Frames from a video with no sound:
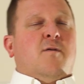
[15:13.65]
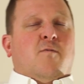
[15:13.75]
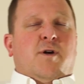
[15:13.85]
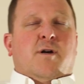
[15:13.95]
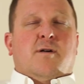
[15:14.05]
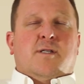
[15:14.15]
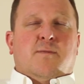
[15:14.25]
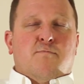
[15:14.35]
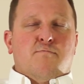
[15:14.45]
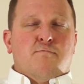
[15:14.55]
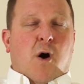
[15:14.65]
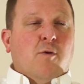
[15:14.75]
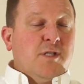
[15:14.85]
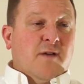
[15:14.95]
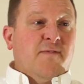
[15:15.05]
we are
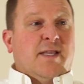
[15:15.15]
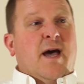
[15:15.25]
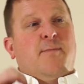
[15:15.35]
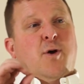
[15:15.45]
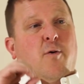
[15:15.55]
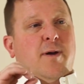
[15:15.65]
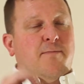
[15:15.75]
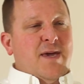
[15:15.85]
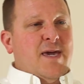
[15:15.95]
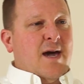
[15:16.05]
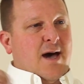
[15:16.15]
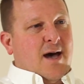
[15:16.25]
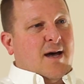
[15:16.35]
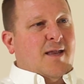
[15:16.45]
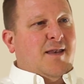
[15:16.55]
most of the time going
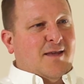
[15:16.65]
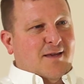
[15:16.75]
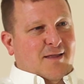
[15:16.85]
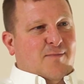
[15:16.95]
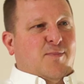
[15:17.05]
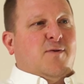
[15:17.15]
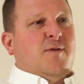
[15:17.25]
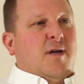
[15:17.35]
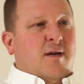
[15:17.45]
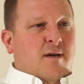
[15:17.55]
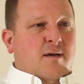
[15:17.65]
beyond the building,